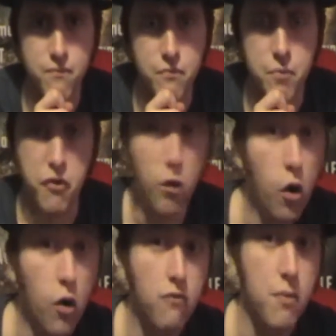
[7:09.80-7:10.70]

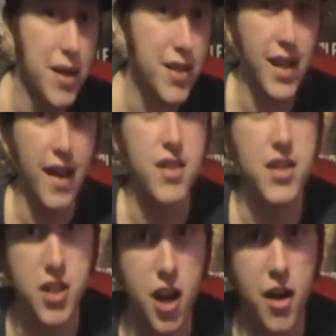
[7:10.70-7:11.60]
Before the meeting actually
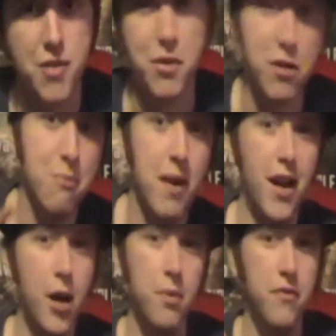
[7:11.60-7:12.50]
started, we all met
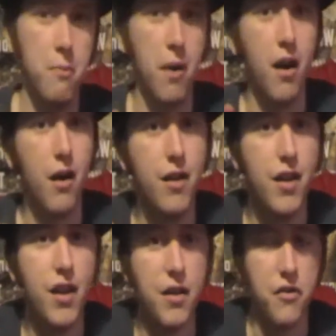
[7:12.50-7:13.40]
up at the bar
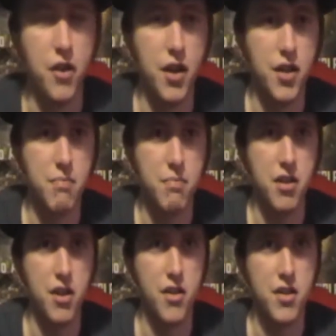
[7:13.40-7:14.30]
first
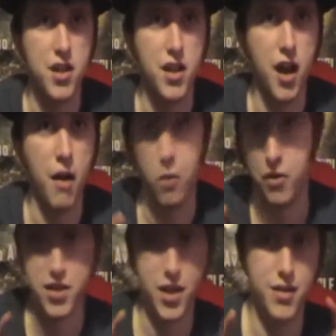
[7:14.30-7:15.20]
because I
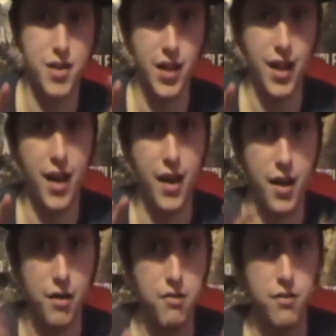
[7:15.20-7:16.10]
wanted to get
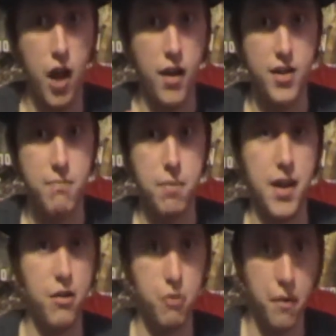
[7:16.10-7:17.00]
a nice
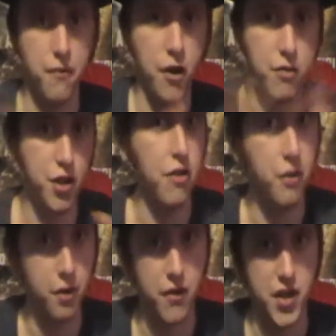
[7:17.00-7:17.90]
big group photo of
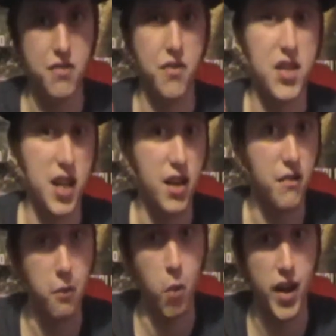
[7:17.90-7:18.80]
all of us for the sake of
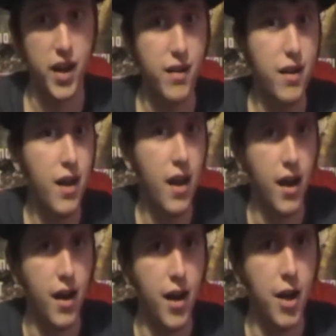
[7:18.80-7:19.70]
the wiki.
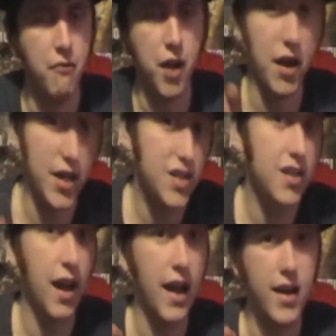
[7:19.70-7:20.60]
There is
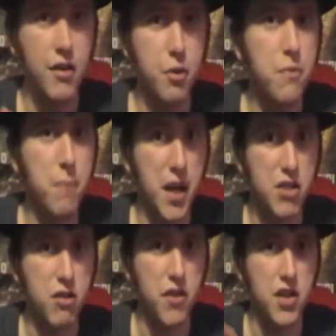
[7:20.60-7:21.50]
a group
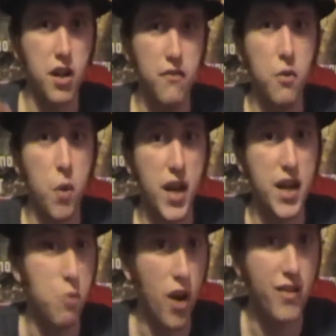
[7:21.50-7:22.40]
picture of us on the wiki
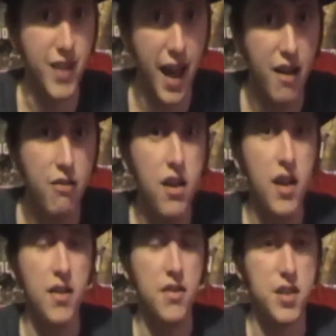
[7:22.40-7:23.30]
right now,
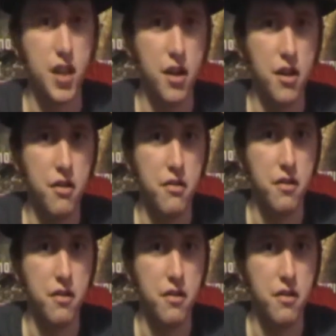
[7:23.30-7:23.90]
so